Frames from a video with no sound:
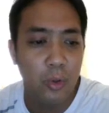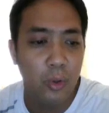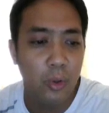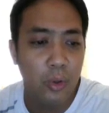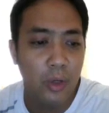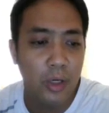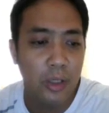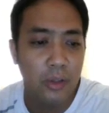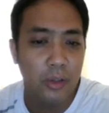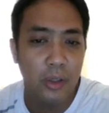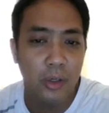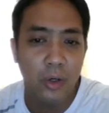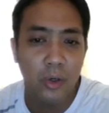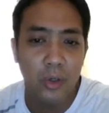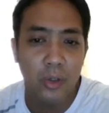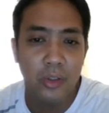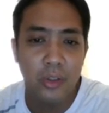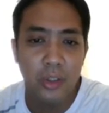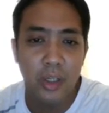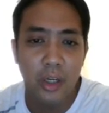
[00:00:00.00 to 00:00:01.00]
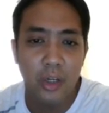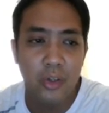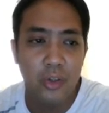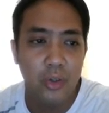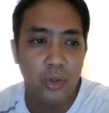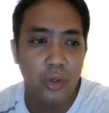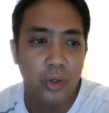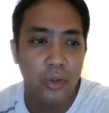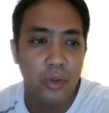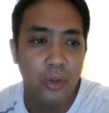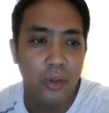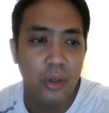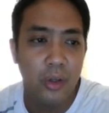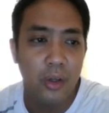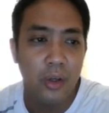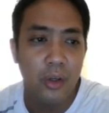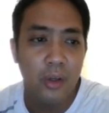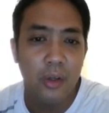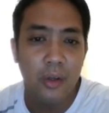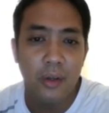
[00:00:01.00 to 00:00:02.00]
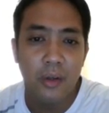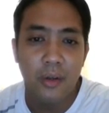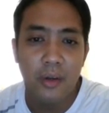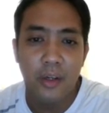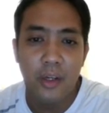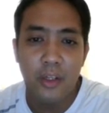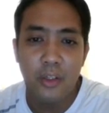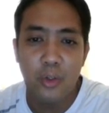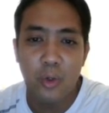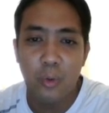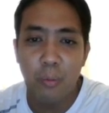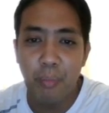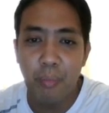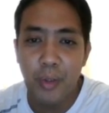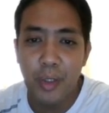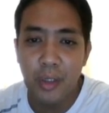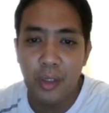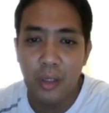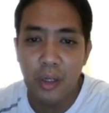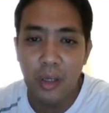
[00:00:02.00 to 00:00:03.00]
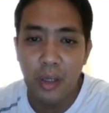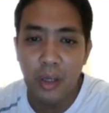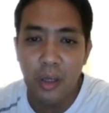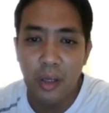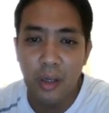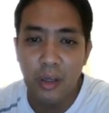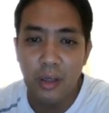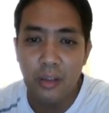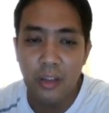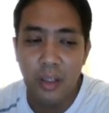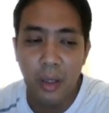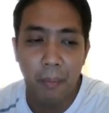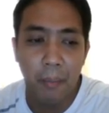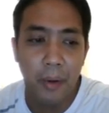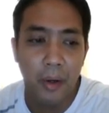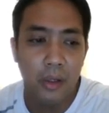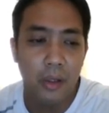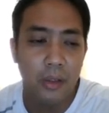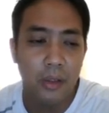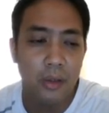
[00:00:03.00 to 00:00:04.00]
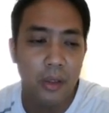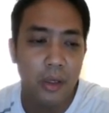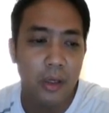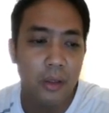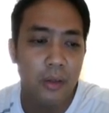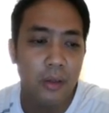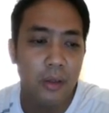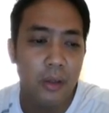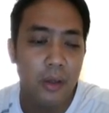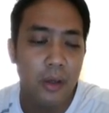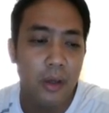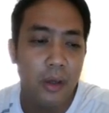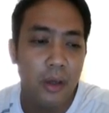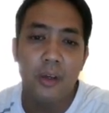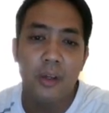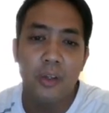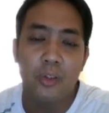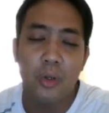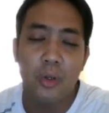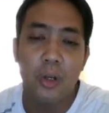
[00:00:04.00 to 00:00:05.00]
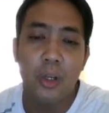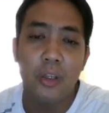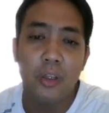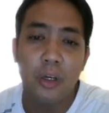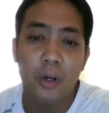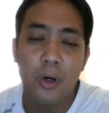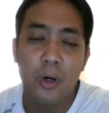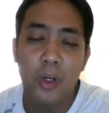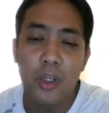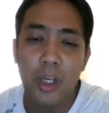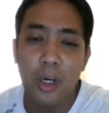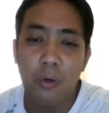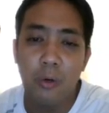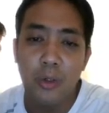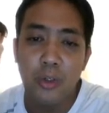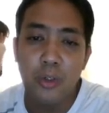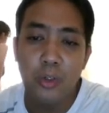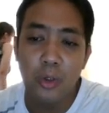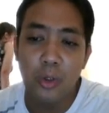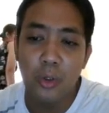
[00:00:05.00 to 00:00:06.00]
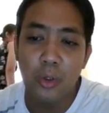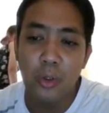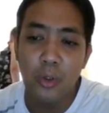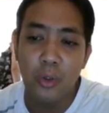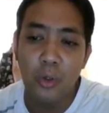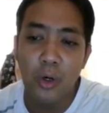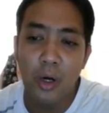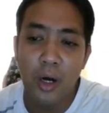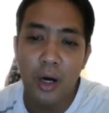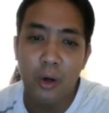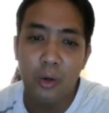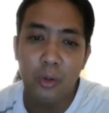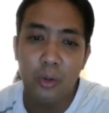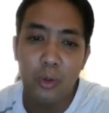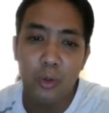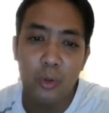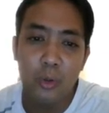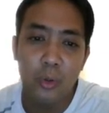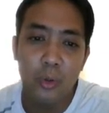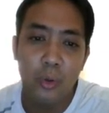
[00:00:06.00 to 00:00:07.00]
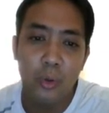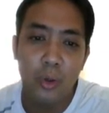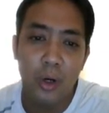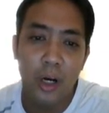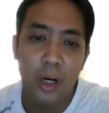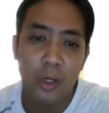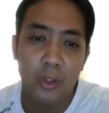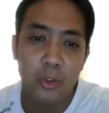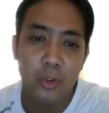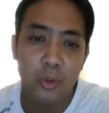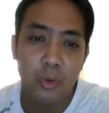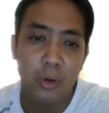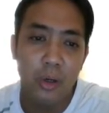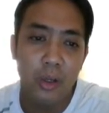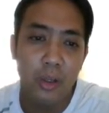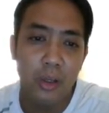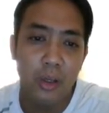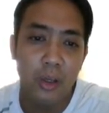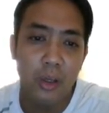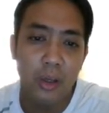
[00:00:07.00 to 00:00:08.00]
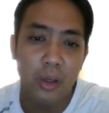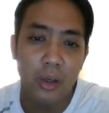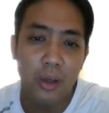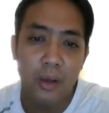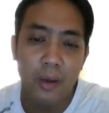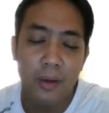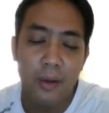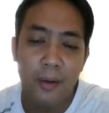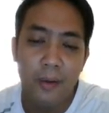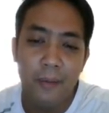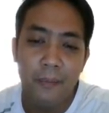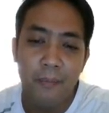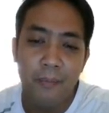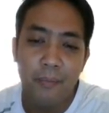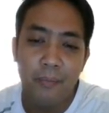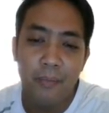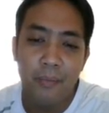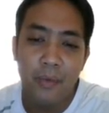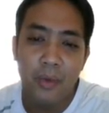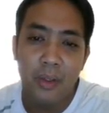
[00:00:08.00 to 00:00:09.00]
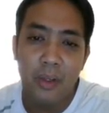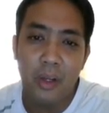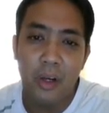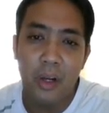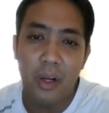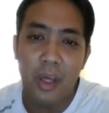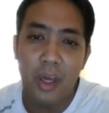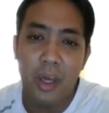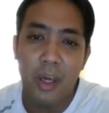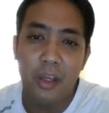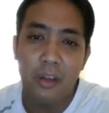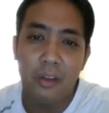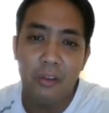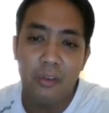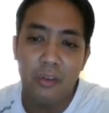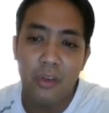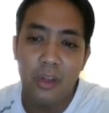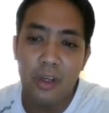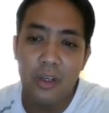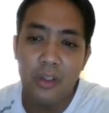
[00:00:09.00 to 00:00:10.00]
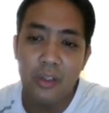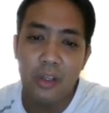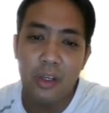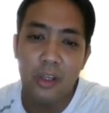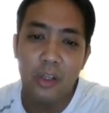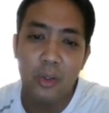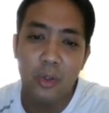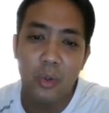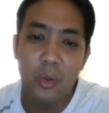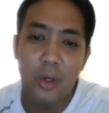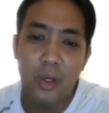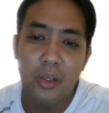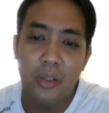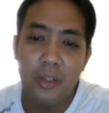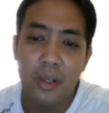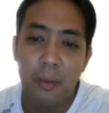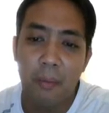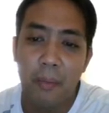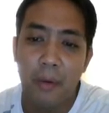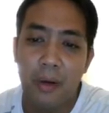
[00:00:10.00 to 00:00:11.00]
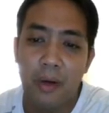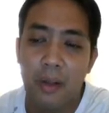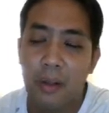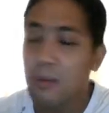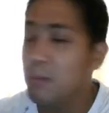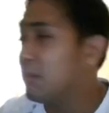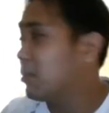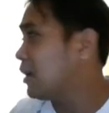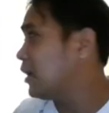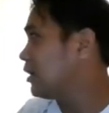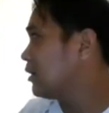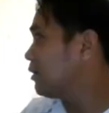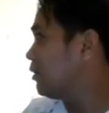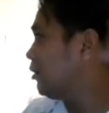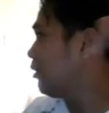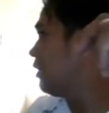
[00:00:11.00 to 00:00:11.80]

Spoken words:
look at the cross section, it's completely separated. So later on, I will show you how to actually create this into a separate part.